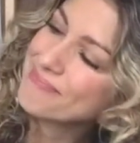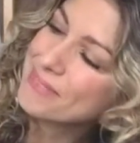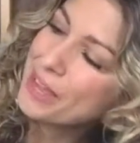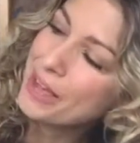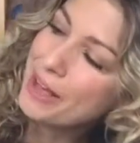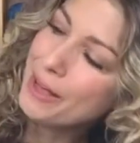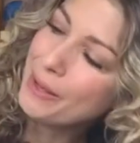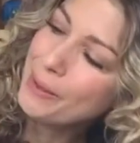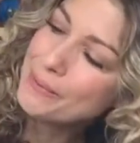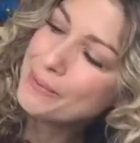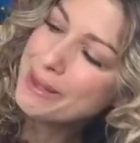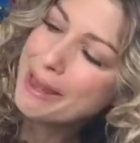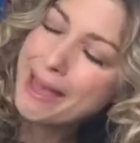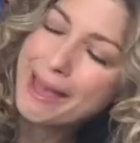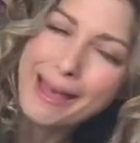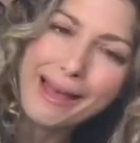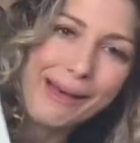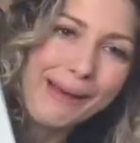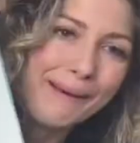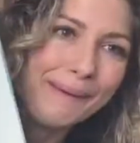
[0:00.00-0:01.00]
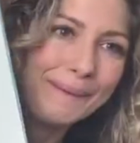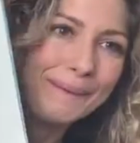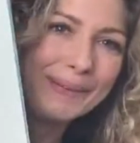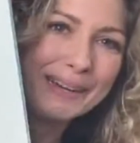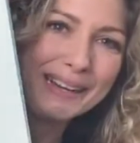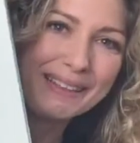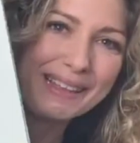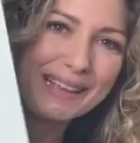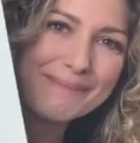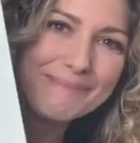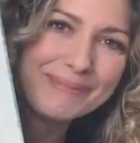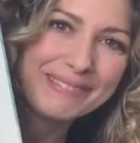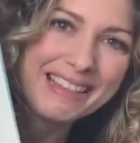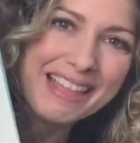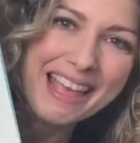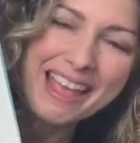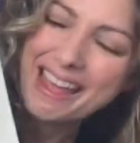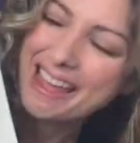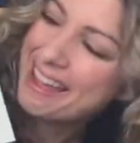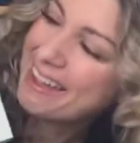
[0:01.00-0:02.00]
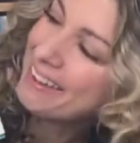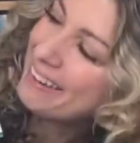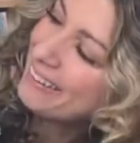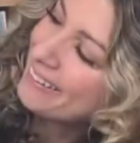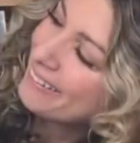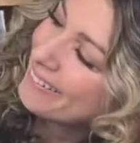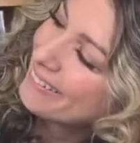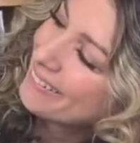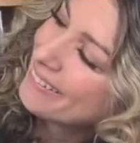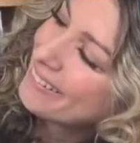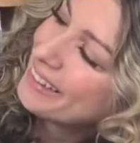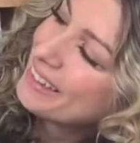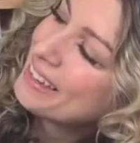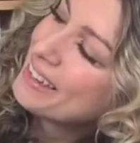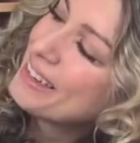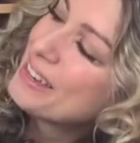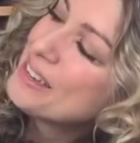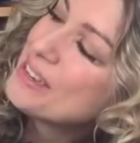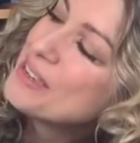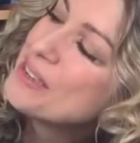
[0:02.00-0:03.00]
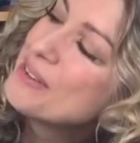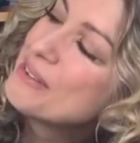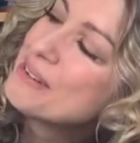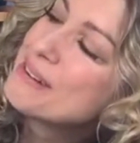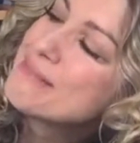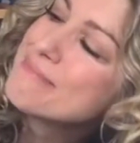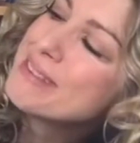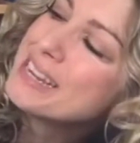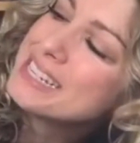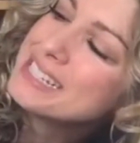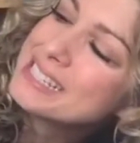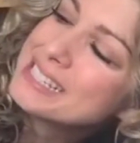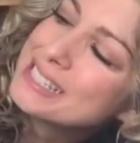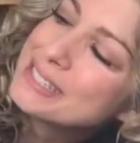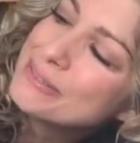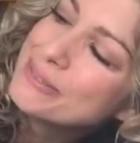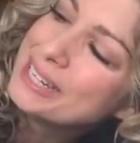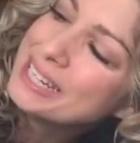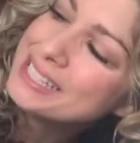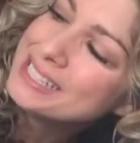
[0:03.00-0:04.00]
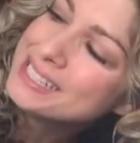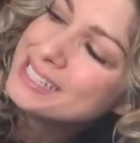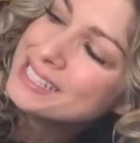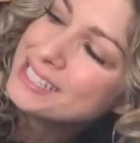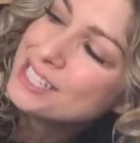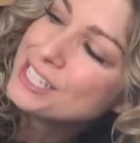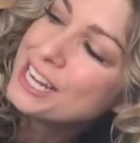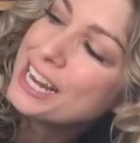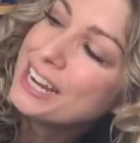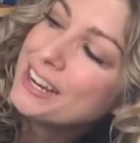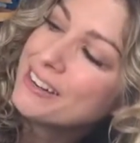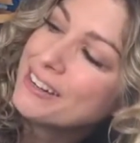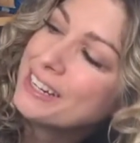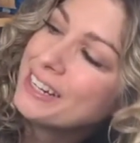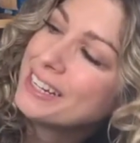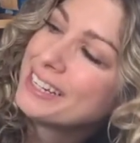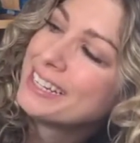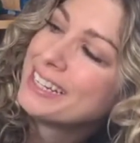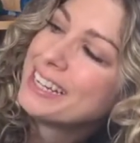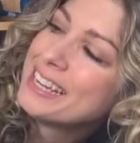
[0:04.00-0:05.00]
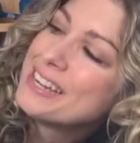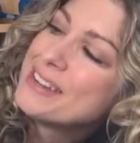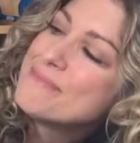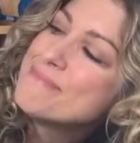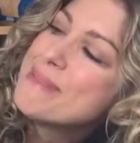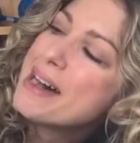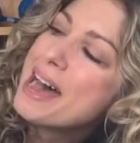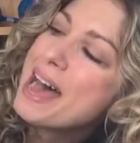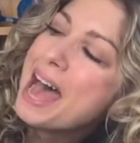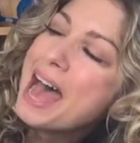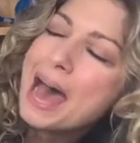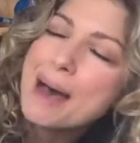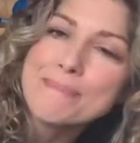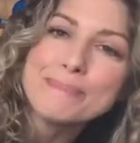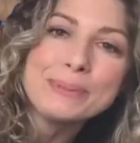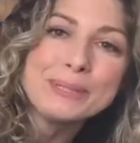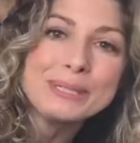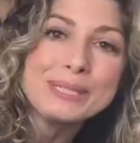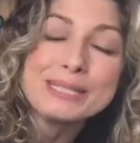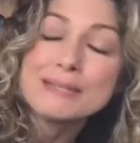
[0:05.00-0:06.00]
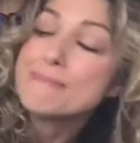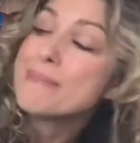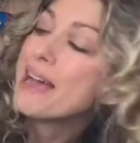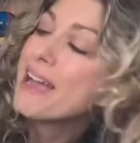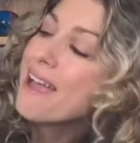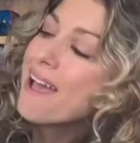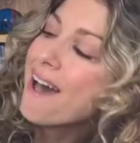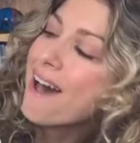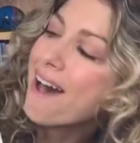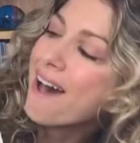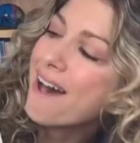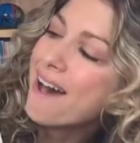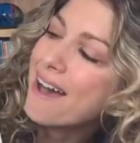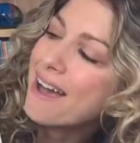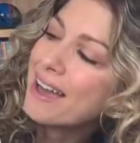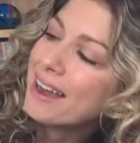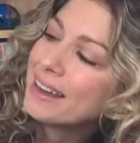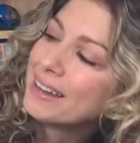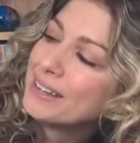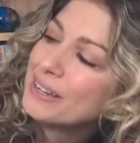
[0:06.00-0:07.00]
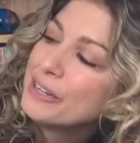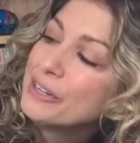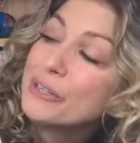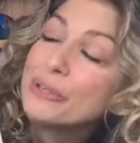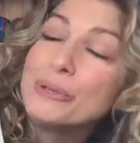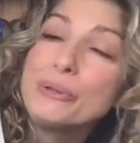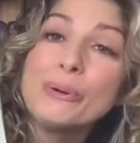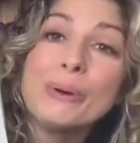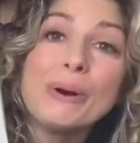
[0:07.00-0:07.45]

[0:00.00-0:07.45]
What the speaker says: Oh no, what are they playing? You're my sweet cherry, my apple to my eye. You're